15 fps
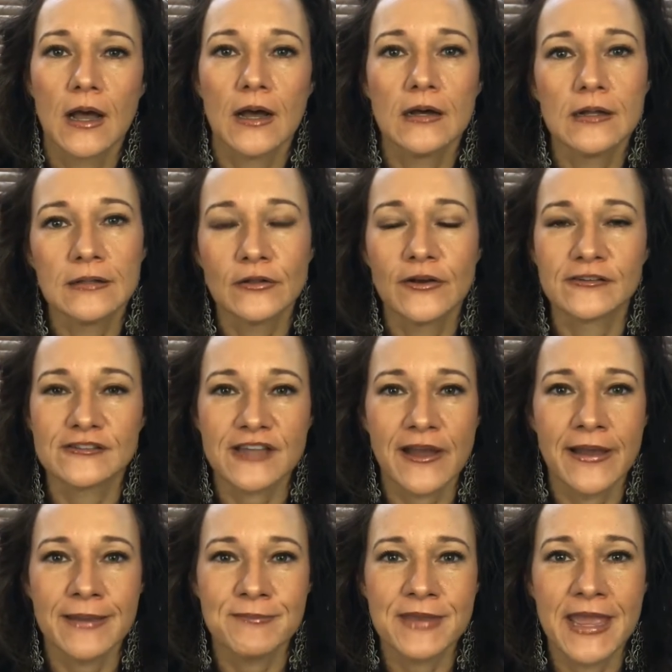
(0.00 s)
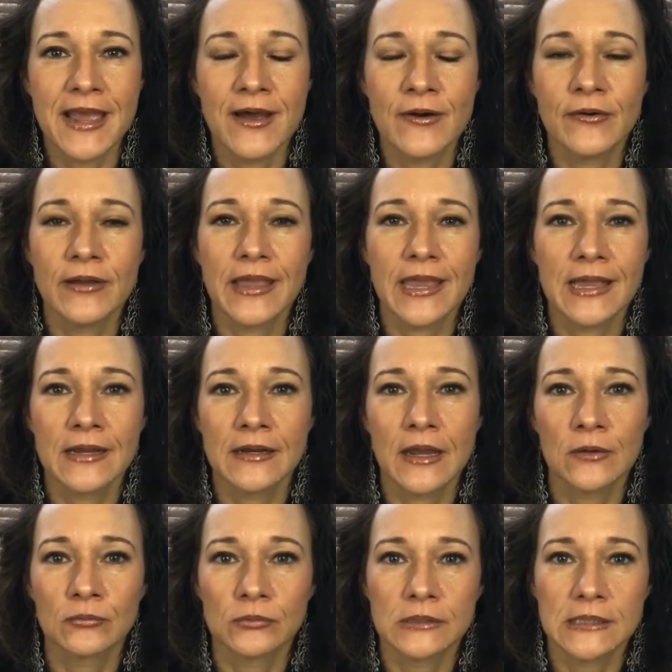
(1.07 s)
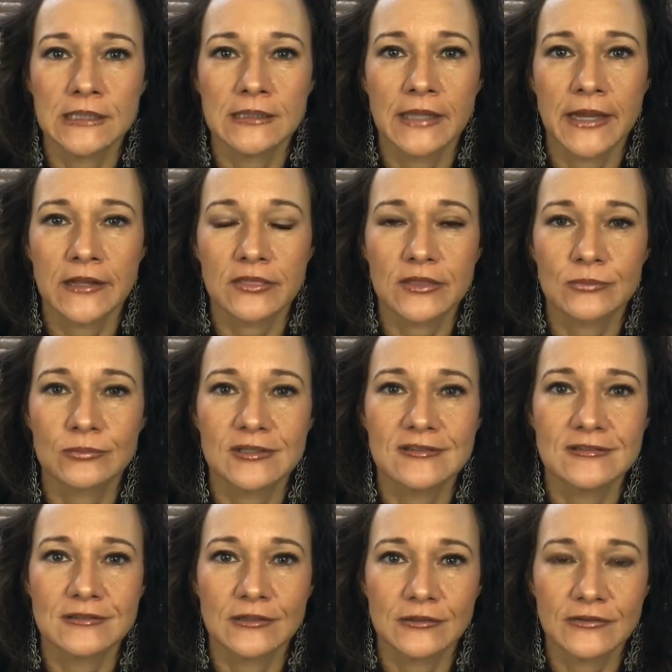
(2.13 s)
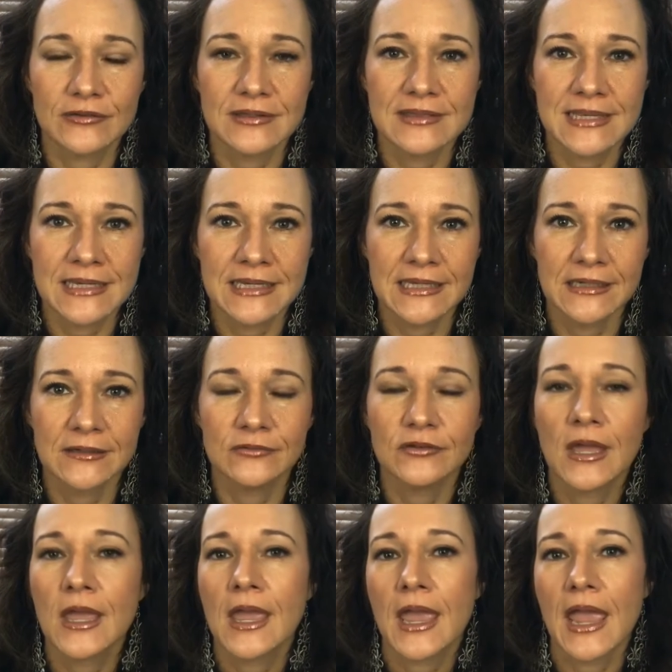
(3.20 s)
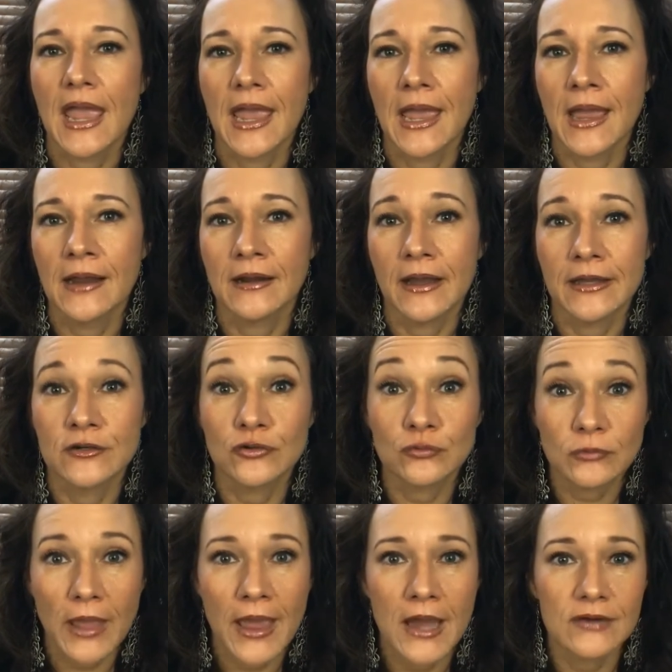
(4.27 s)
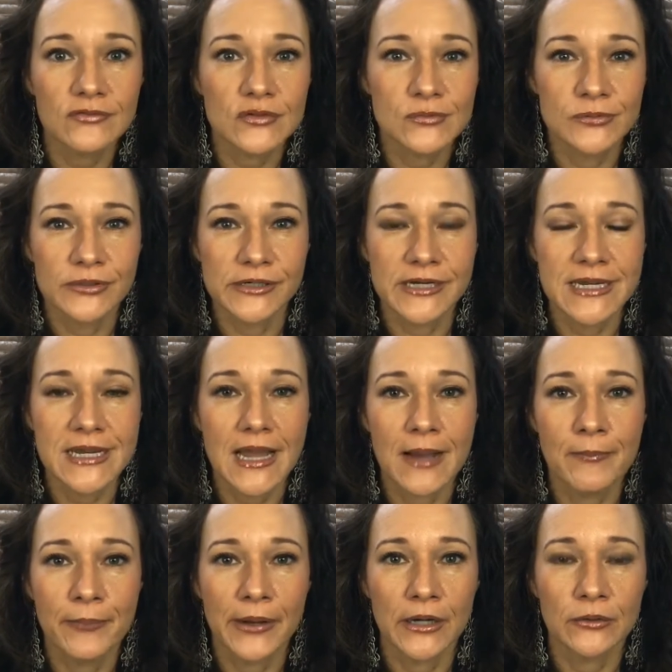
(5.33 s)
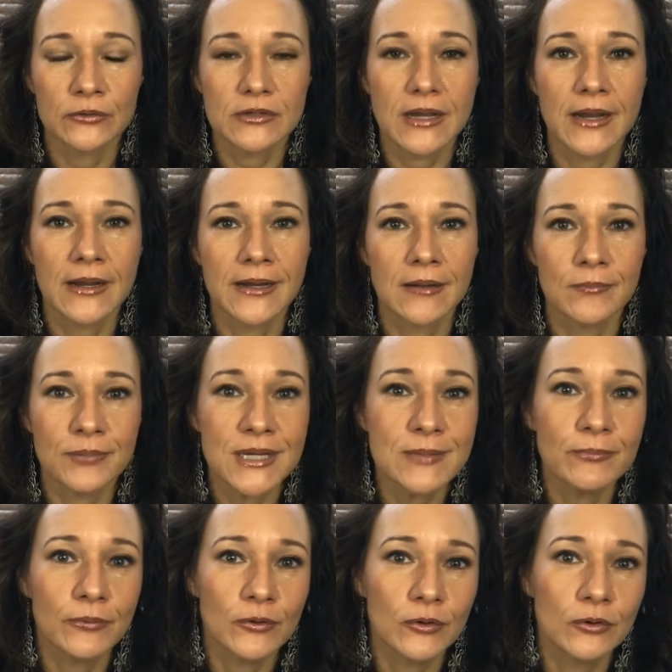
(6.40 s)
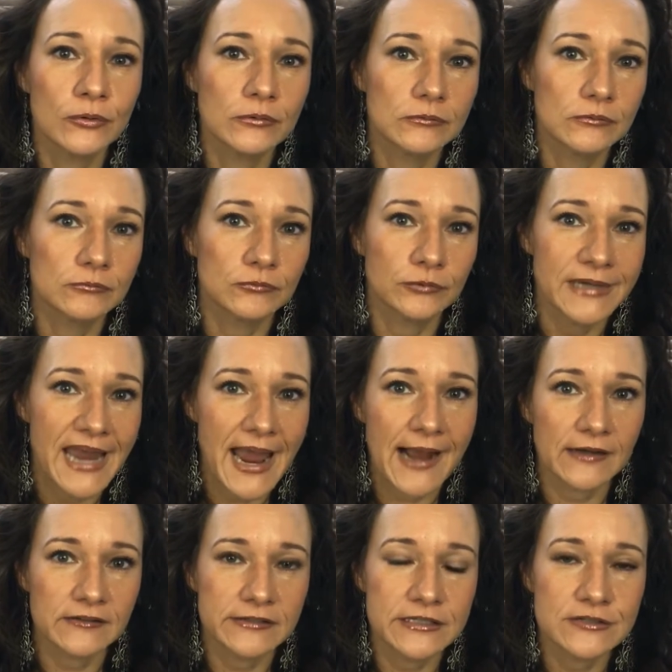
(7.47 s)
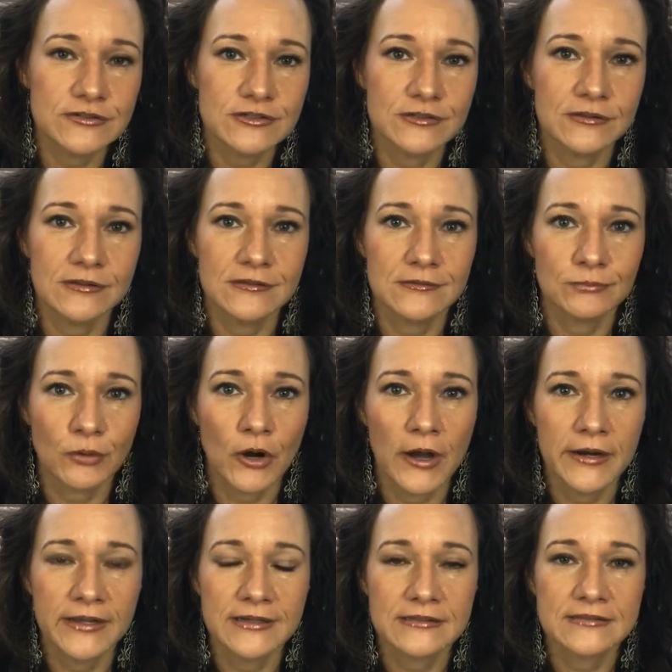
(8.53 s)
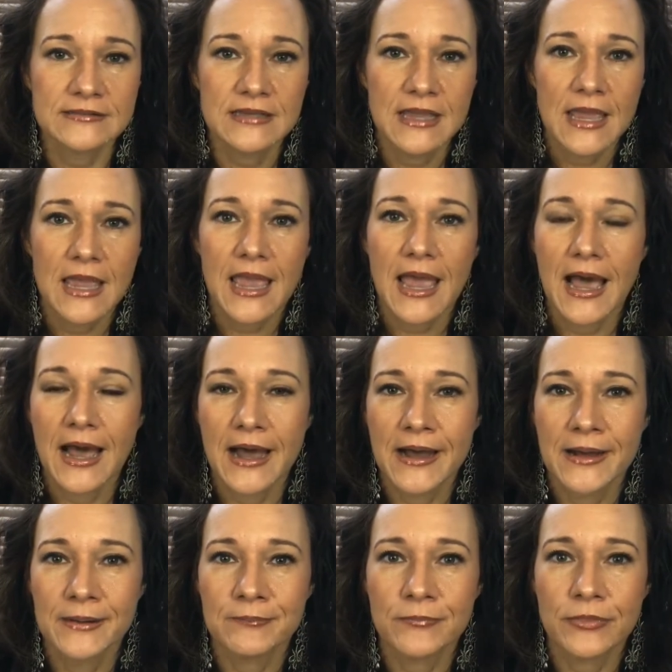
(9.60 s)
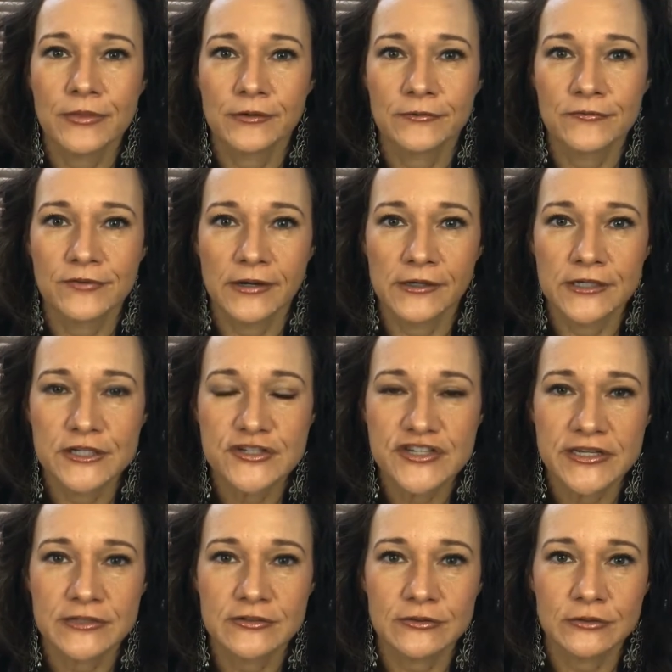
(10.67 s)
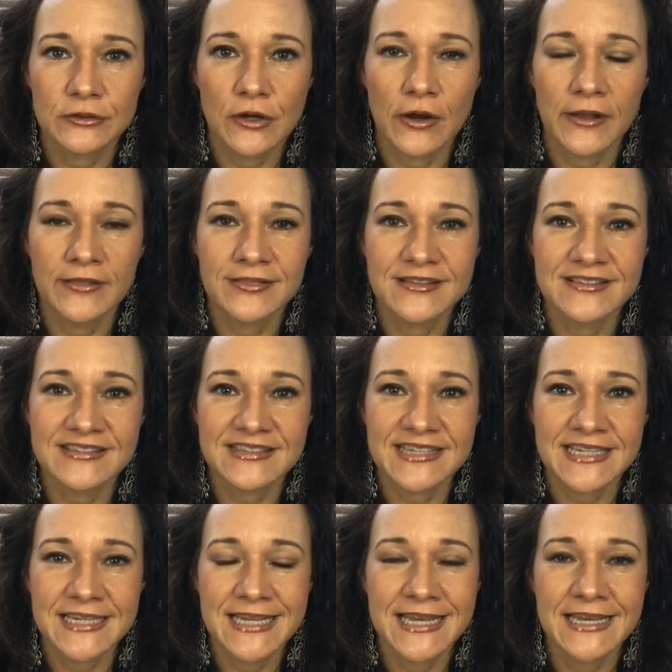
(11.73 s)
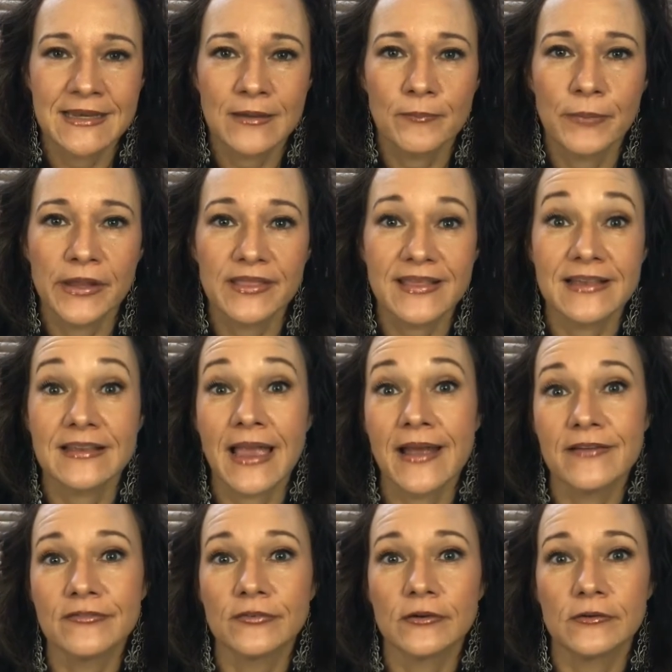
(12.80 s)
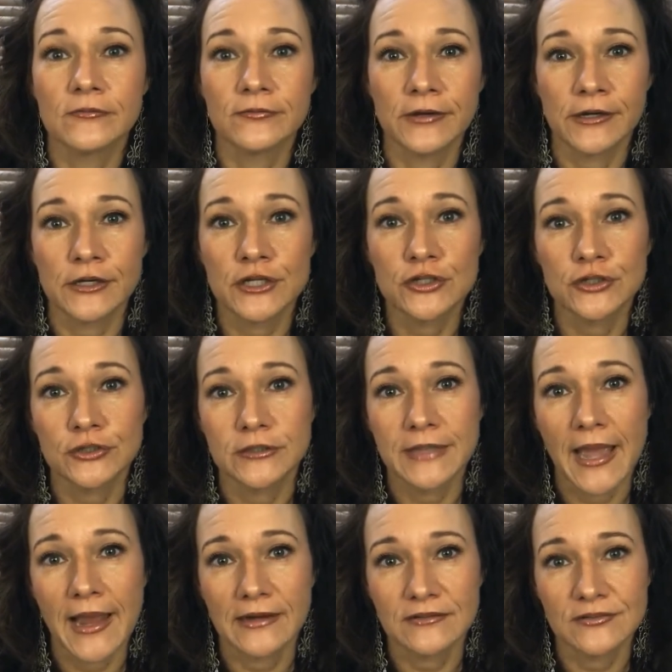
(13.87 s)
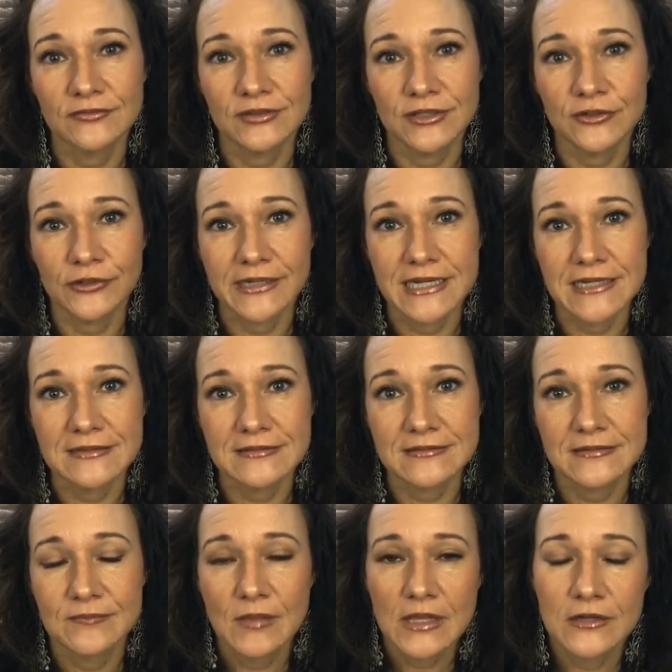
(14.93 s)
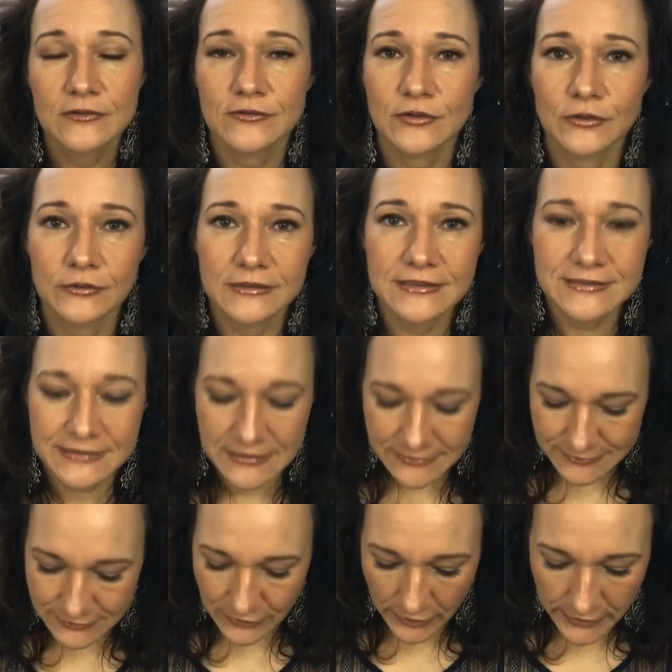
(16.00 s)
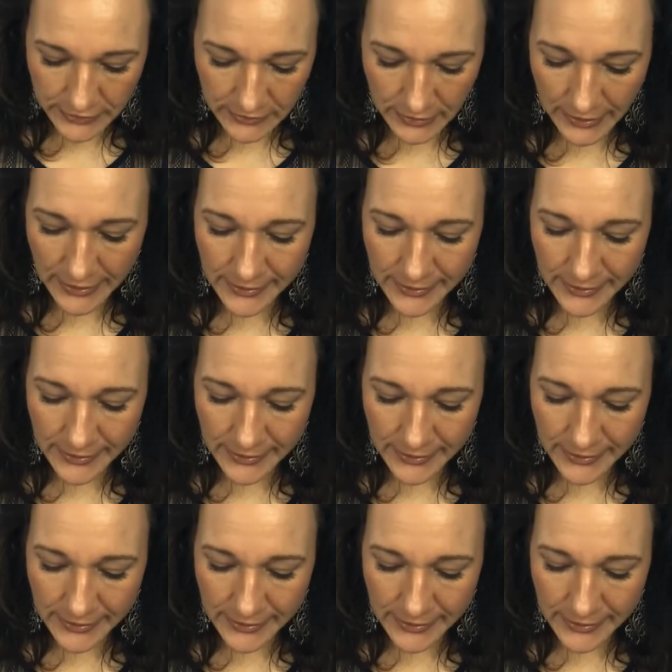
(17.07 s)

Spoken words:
a long time now, and I really like the results that they give. And I don't have to worry about people reacting to these products. They're very gentle on the skin, but they have very good active ingredients. So let's get started.